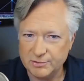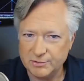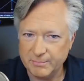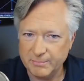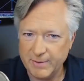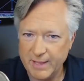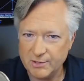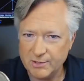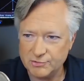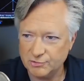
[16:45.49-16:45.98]
to
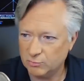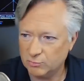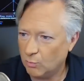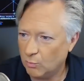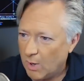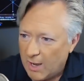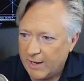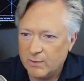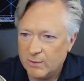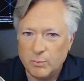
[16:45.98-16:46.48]
managers
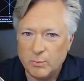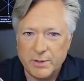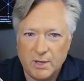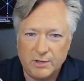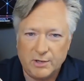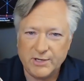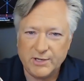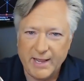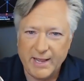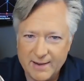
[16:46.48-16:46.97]
why we
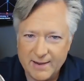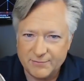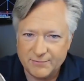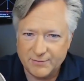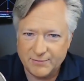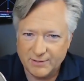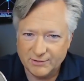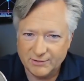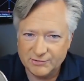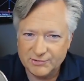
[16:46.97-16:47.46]
ought to
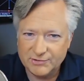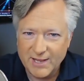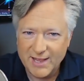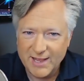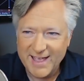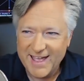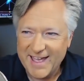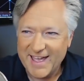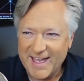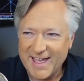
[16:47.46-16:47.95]
have this.